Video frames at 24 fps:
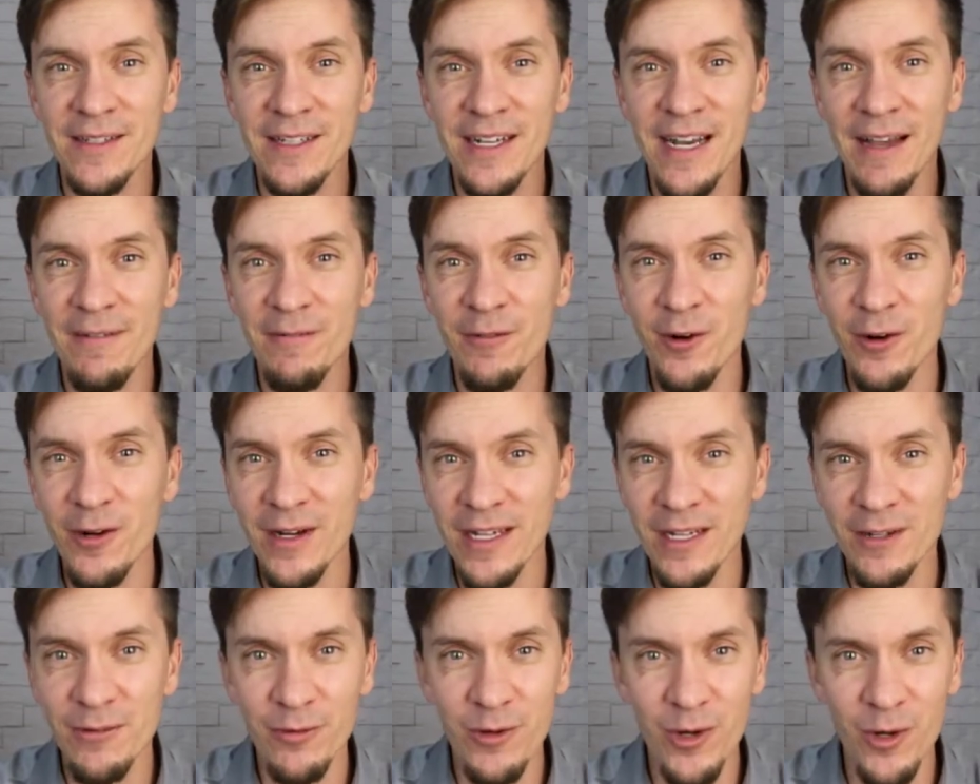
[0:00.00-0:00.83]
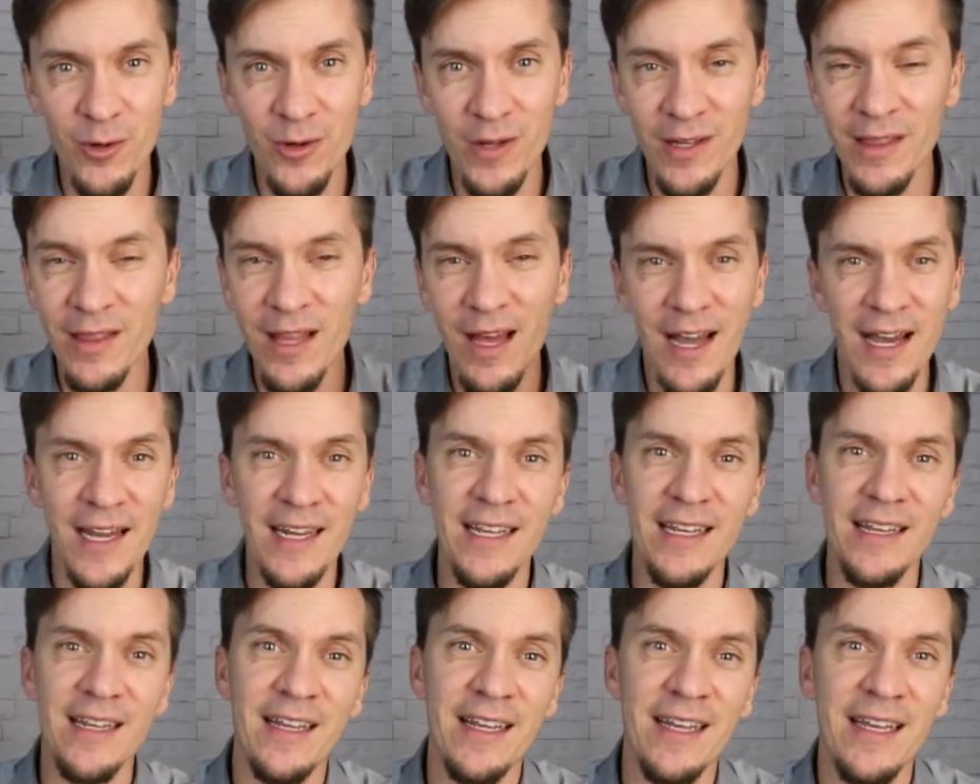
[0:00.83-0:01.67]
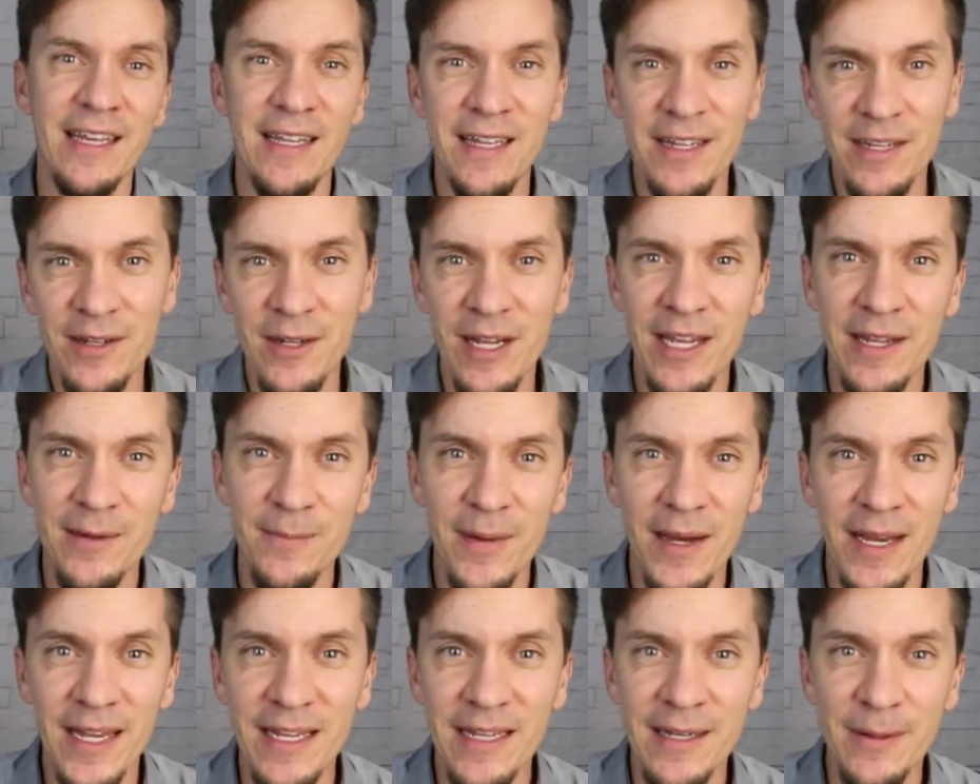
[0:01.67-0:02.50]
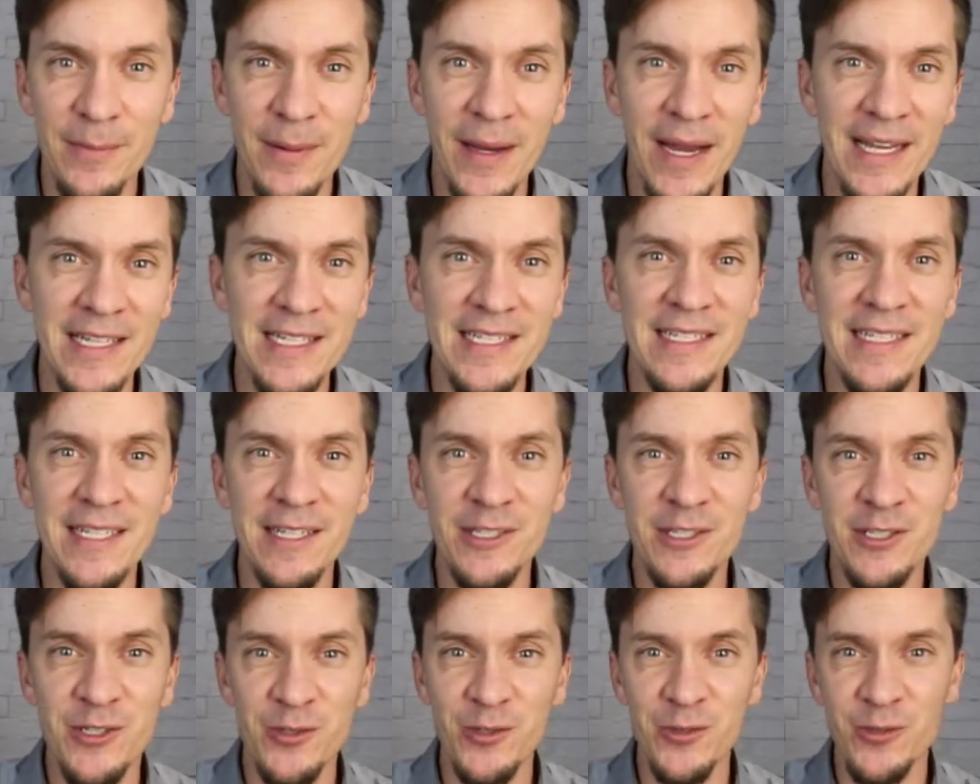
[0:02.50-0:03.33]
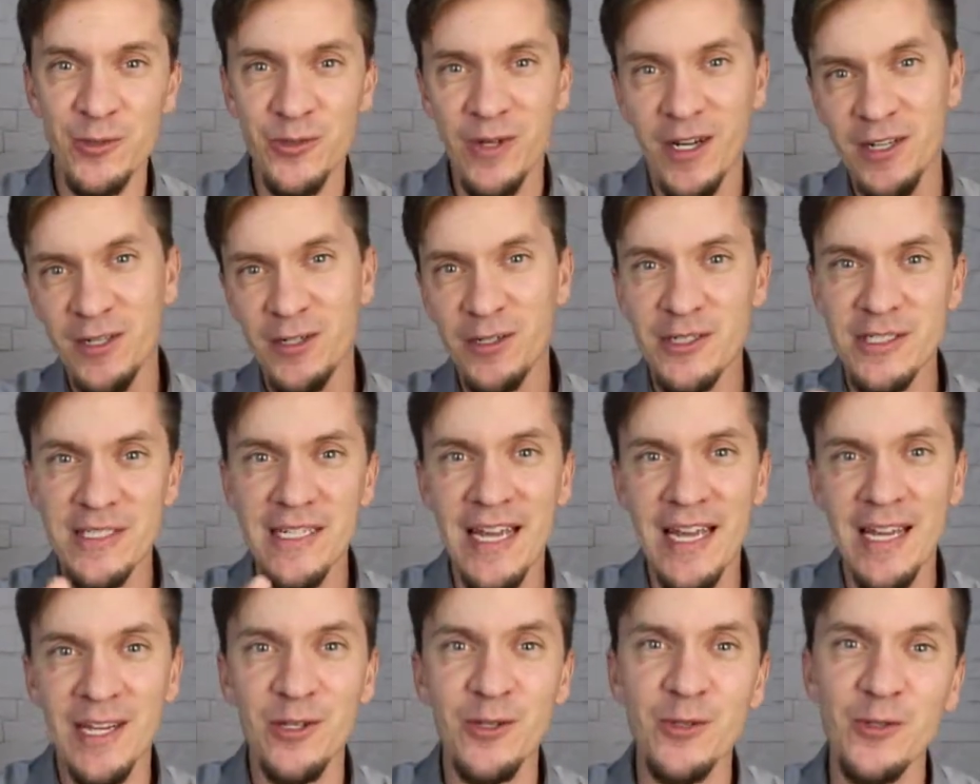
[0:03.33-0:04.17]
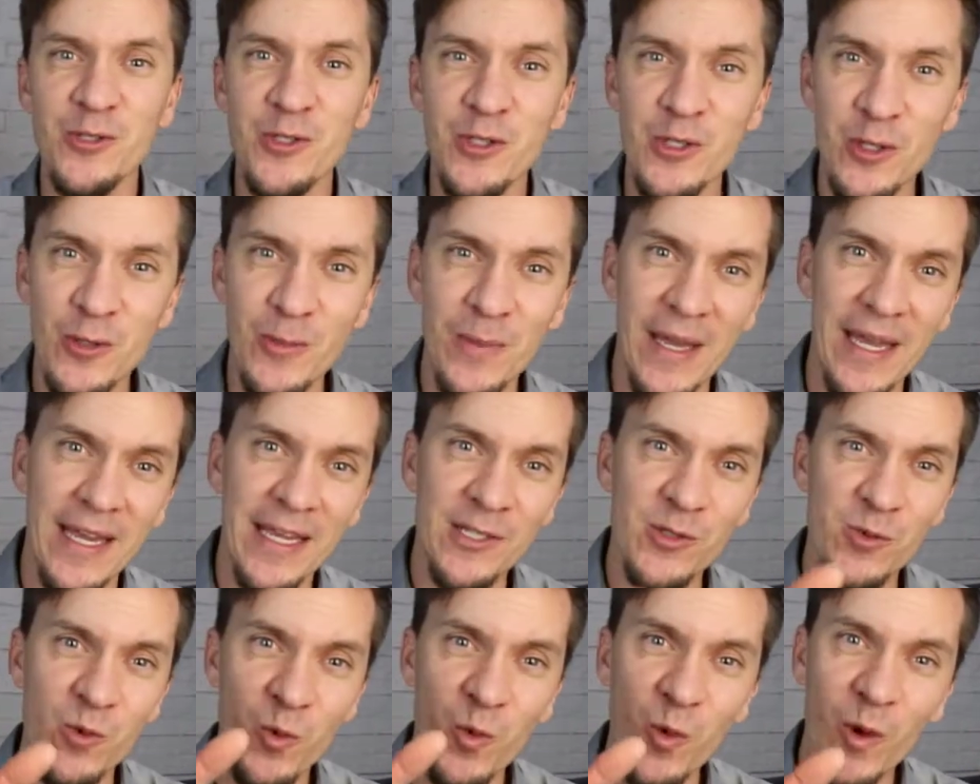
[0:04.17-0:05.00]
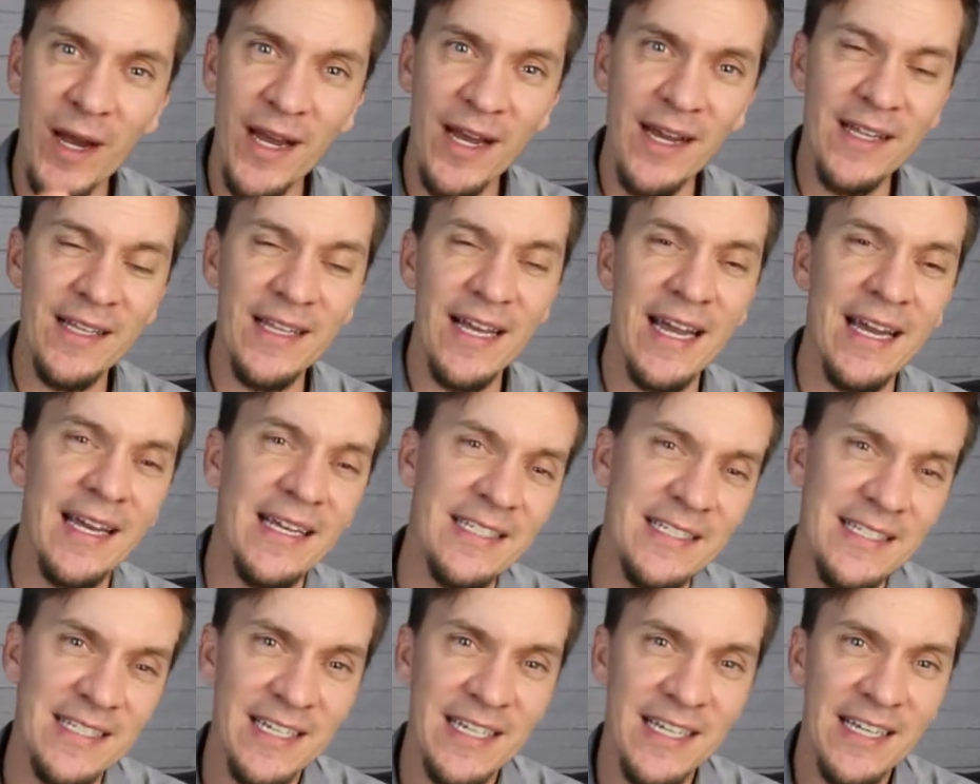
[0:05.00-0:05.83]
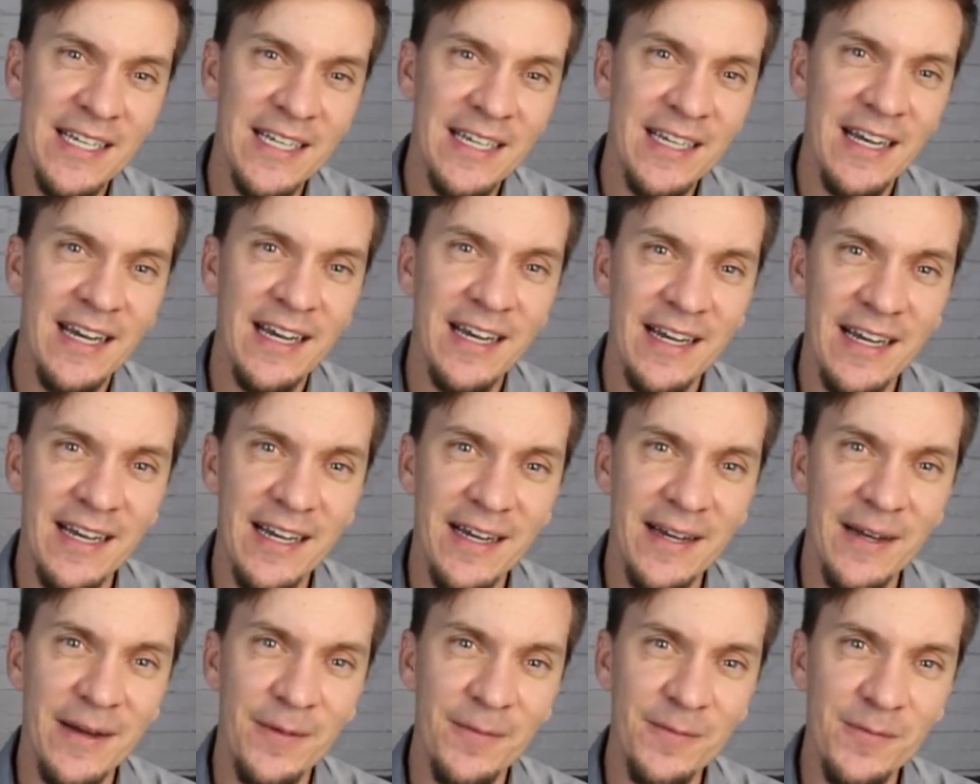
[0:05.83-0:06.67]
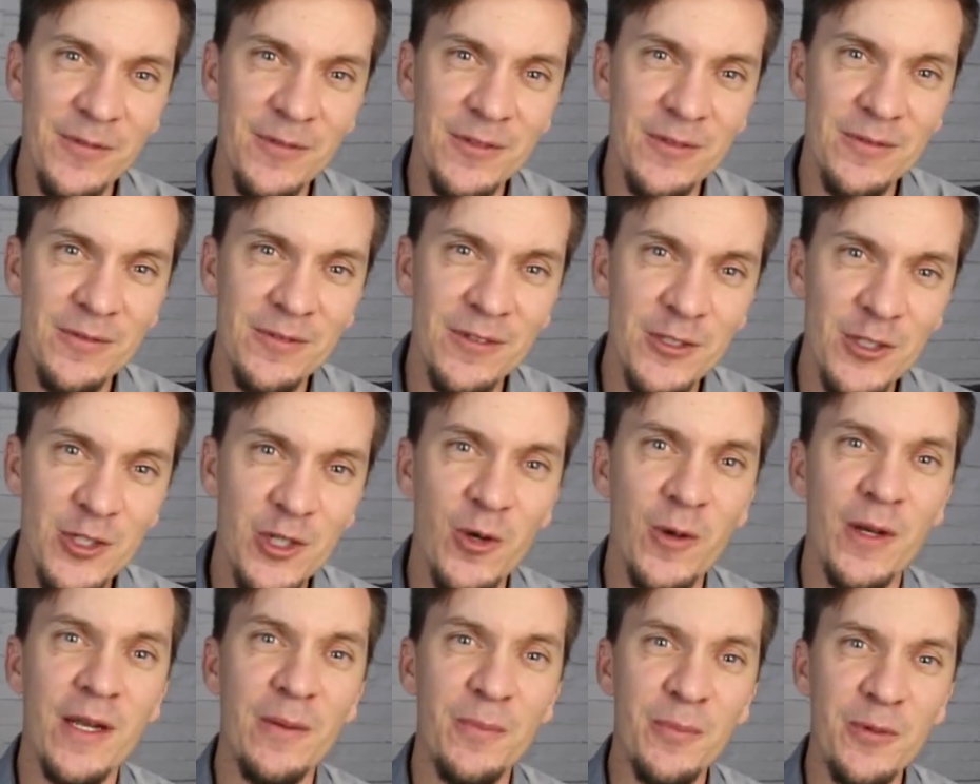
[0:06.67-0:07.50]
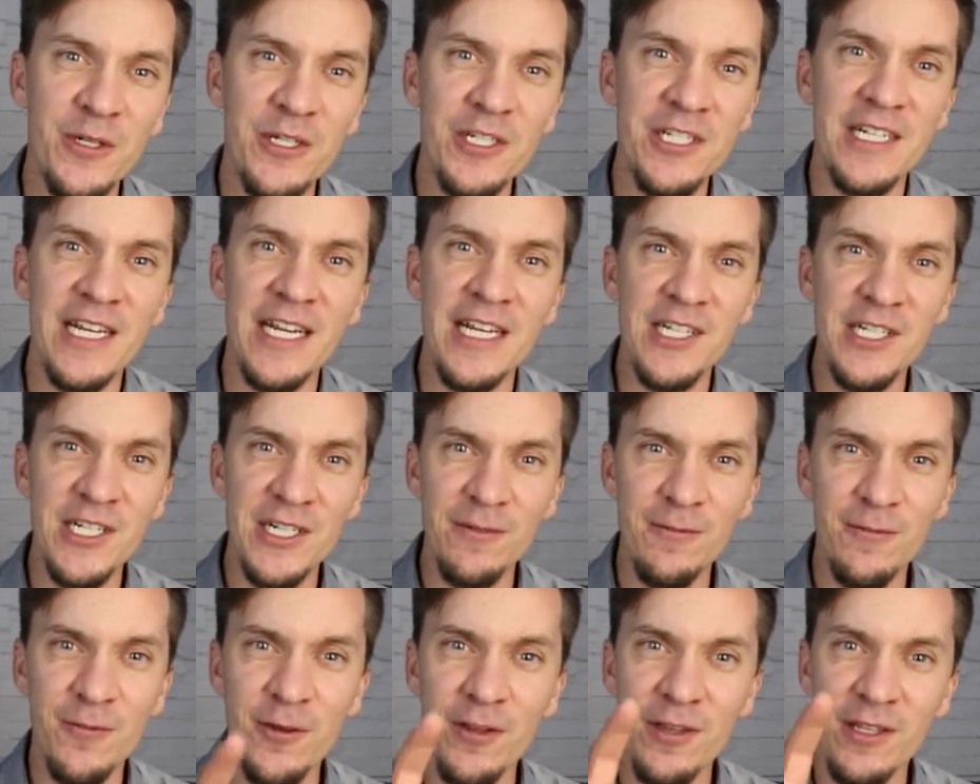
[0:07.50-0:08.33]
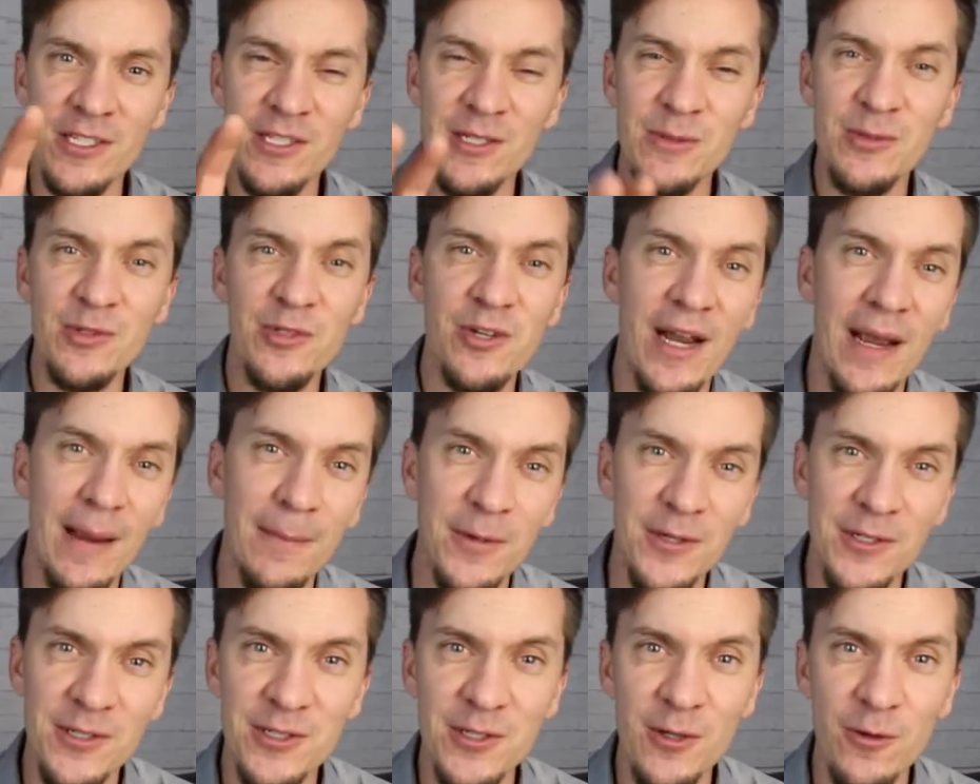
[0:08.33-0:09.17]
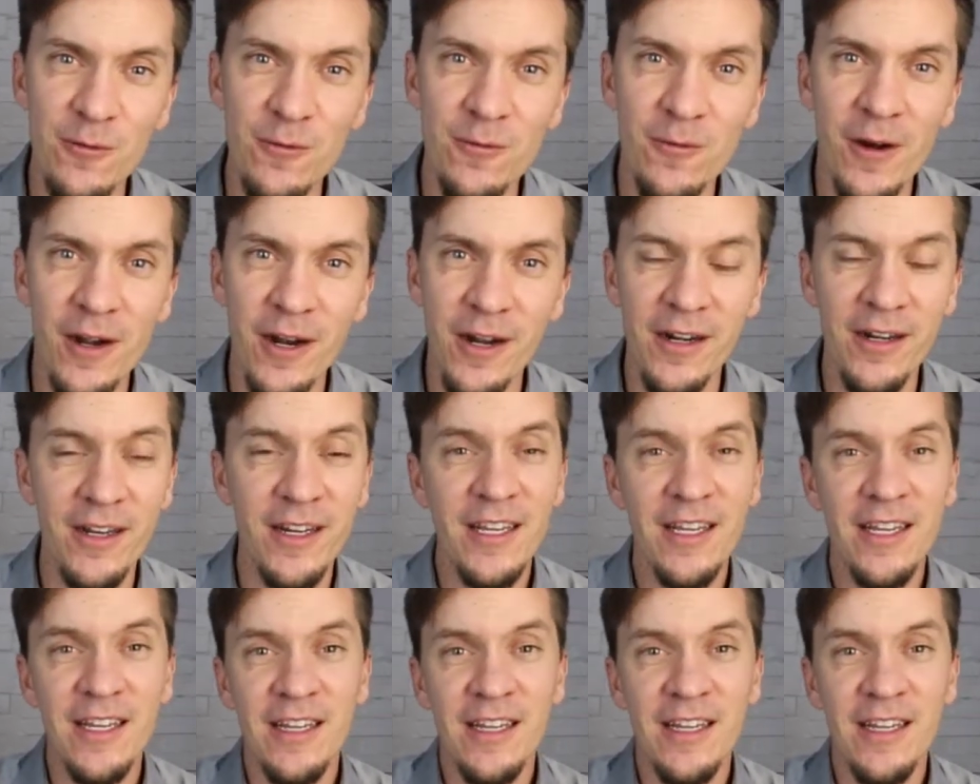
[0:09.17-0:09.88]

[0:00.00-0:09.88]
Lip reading: I've already grown a lot in my capacity to understand YouTube, as well as showing appreciation for the subscribers so far.